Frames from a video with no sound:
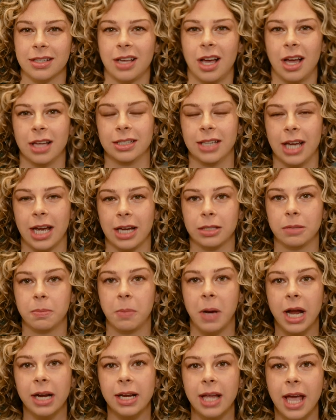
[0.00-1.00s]
Contact
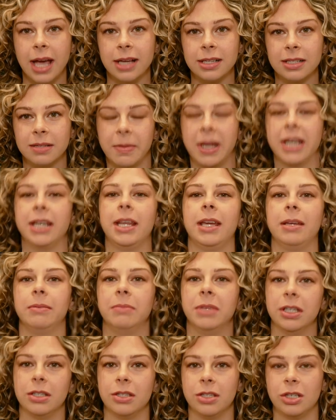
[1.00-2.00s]
podcast. My name
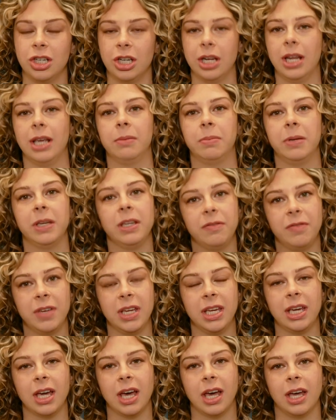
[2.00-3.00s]
is Janae
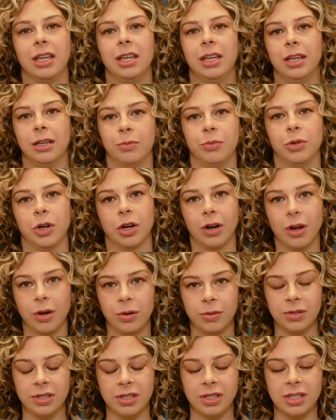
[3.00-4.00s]
Peavy. I am your
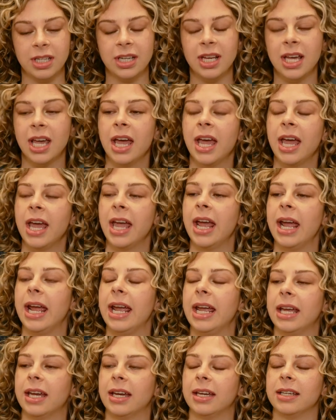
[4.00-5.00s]
host,
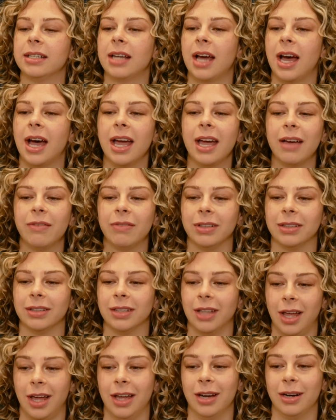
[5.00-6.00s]
and I have a
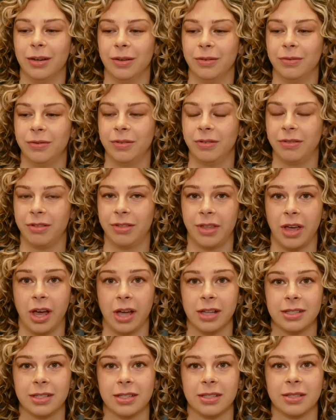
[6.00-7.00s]
lot of
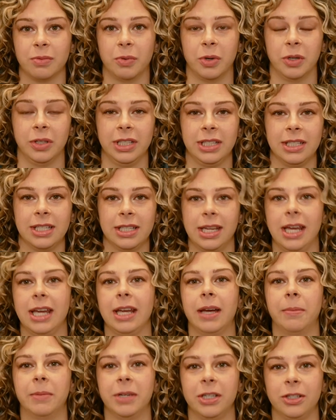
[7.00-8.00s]
thoughts swirling today.
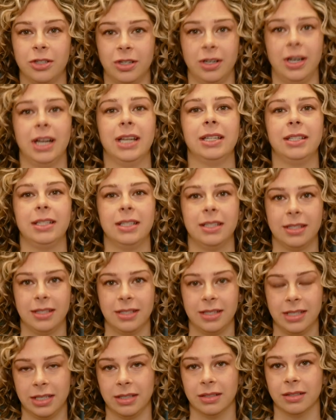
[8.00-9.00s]
I'm going to try to
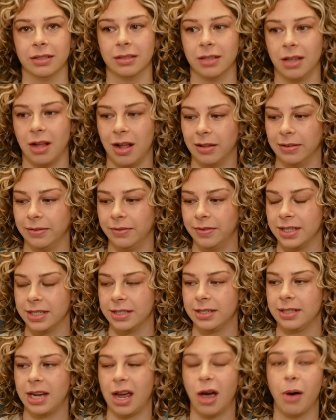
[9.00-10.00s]
distill all of
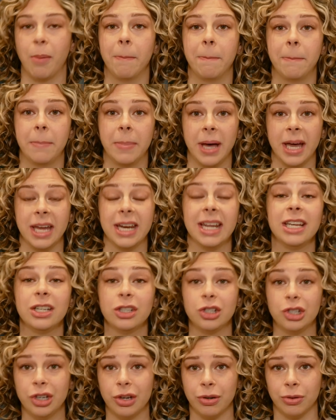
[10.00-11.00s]
this down, but
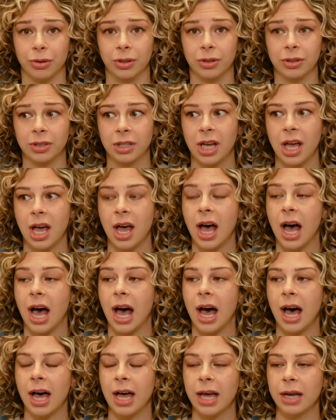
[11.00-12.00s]
in general,
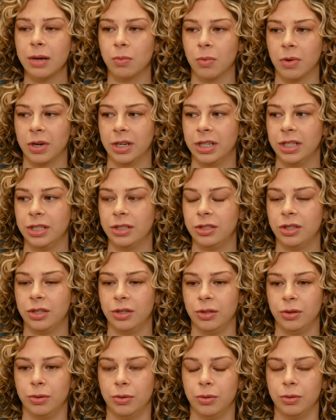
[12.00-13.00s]
I wanted
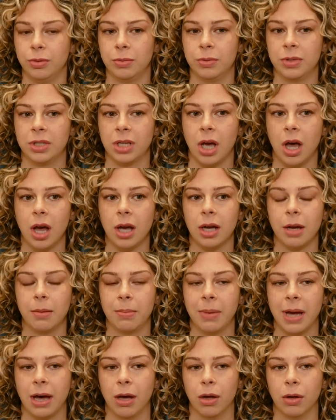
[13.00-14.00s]
to talk
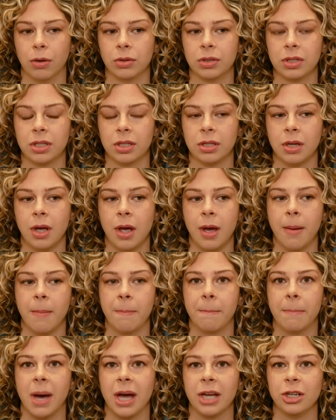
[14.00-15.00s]
about
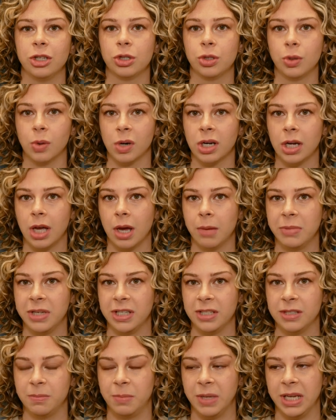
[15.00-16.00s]
my
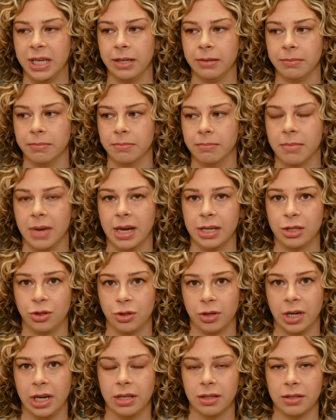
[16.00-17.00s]
shortcomings being my
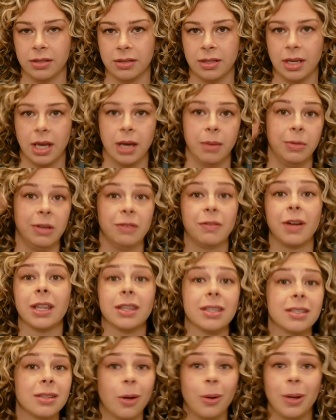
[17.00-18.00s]
strengths, and we've got
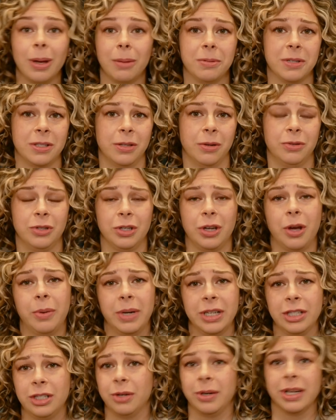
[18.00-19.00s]
this whole episode to go
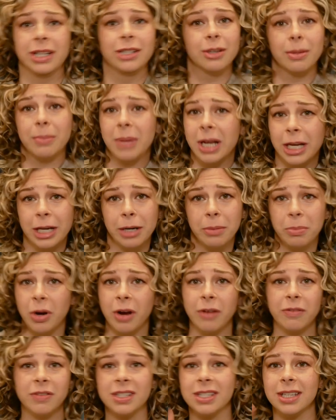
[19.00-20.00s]
into it, so I'm not going to
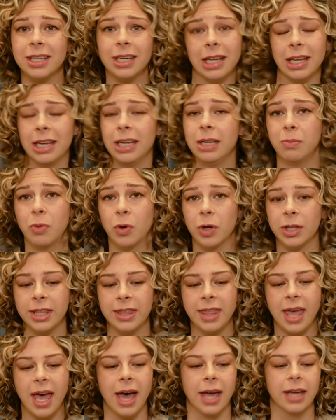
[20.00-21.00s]
preface it any more
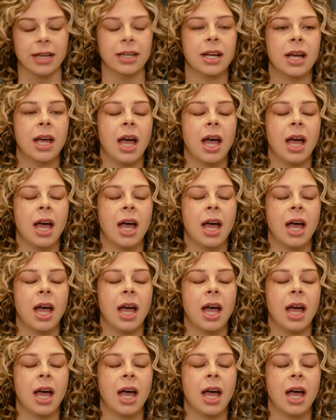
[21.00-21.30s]
than that.